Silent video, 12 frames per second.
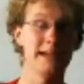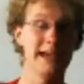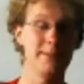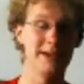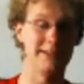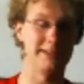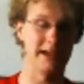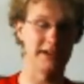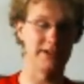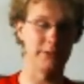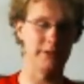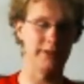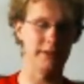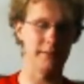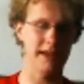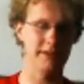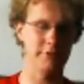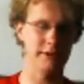gaming section with the
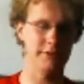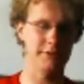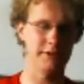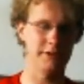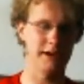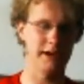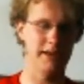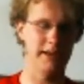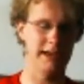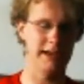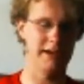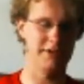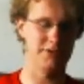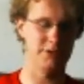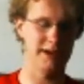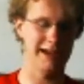best research in the industry.